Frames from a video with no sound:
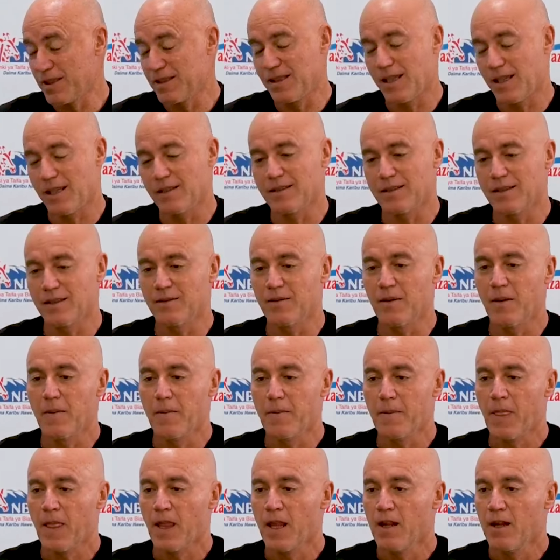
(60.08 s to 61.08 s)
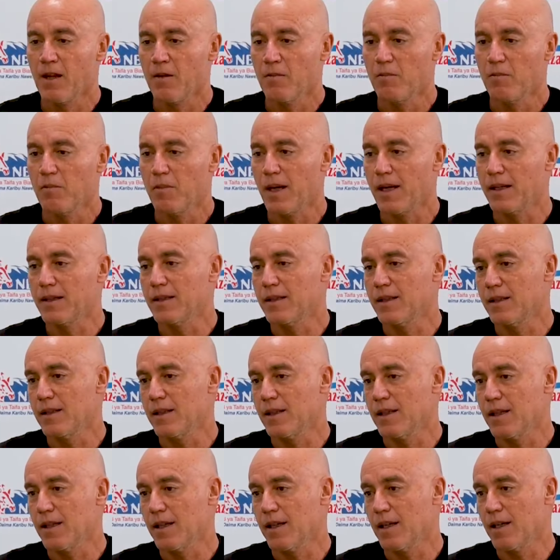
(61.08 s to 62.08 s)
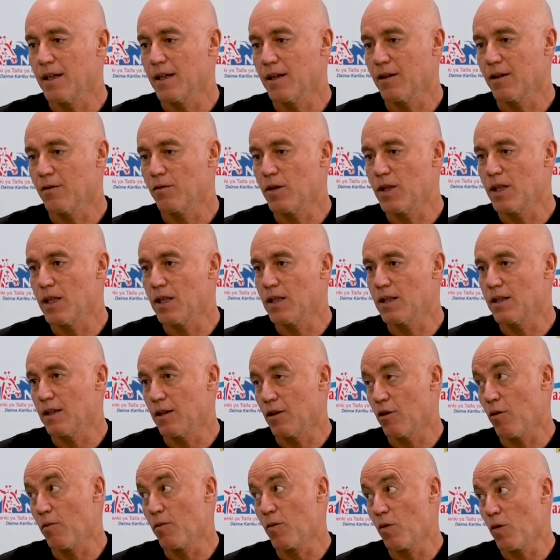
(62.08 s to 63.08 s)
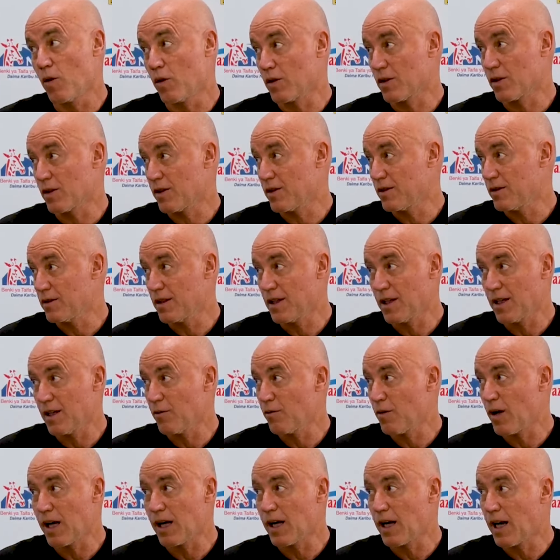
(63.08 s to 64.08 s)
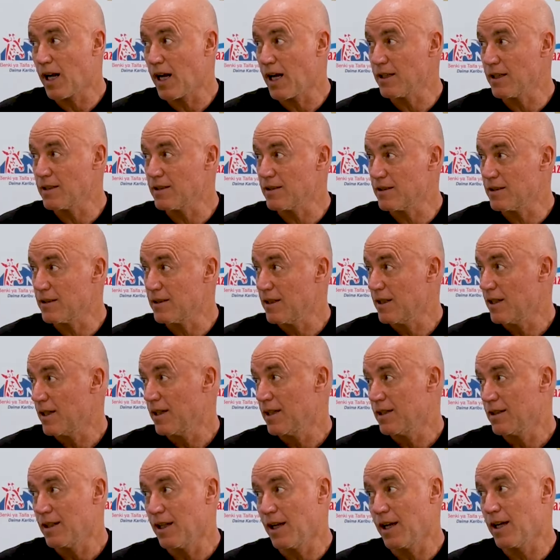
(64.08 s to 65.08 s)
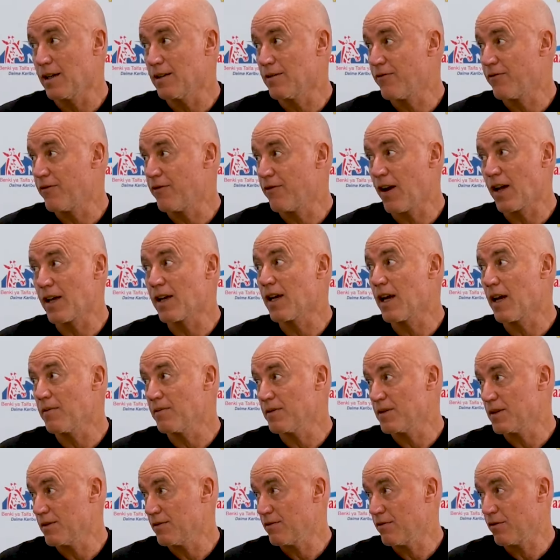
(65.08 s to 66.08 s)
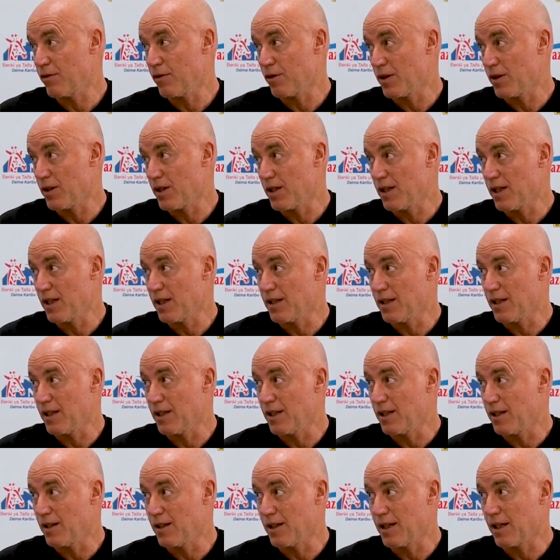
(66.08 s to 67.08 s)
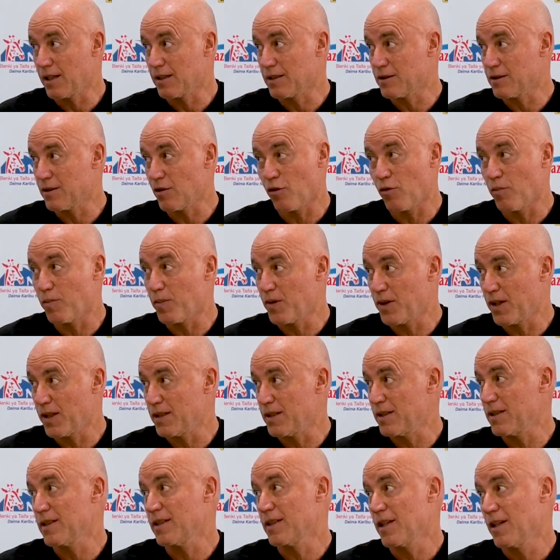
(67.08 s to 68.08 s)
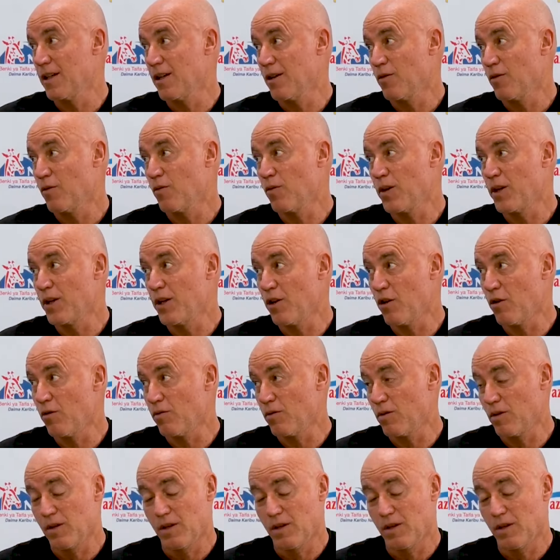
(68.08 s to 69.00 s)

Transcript: chance. But we did homework. We analyzed the last five games for the next opponent. We know